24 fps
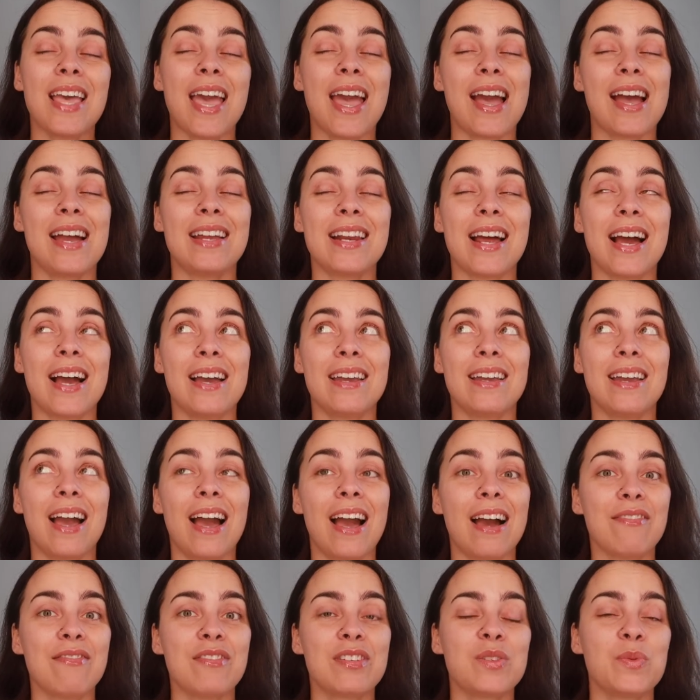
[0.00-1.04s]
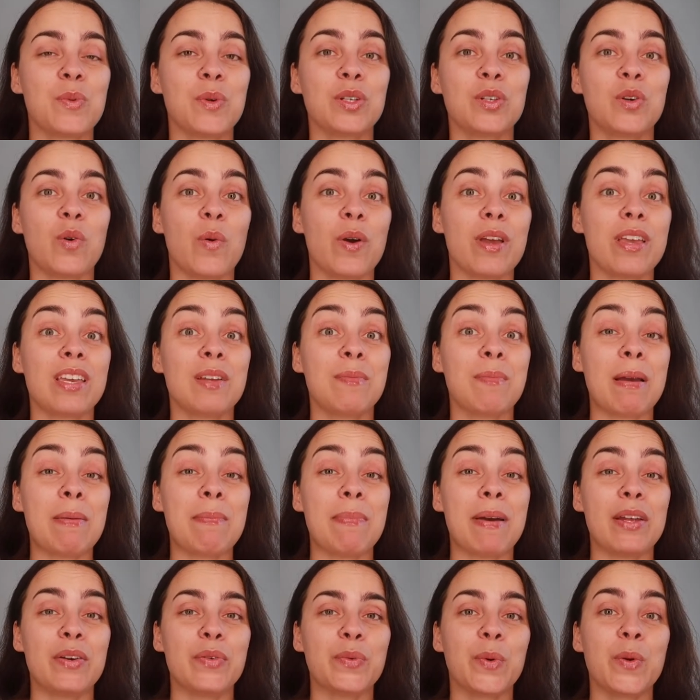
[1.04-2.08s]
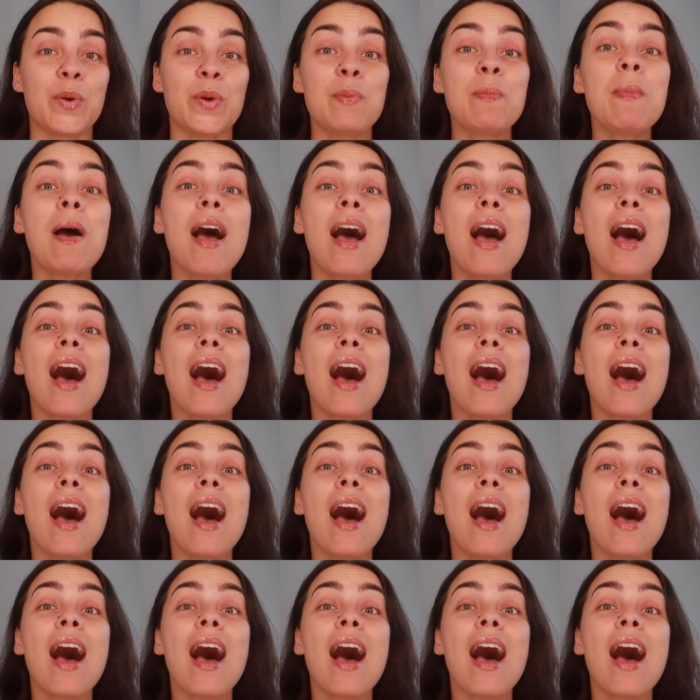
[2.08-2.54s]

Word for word: and i have this one going in my bedroom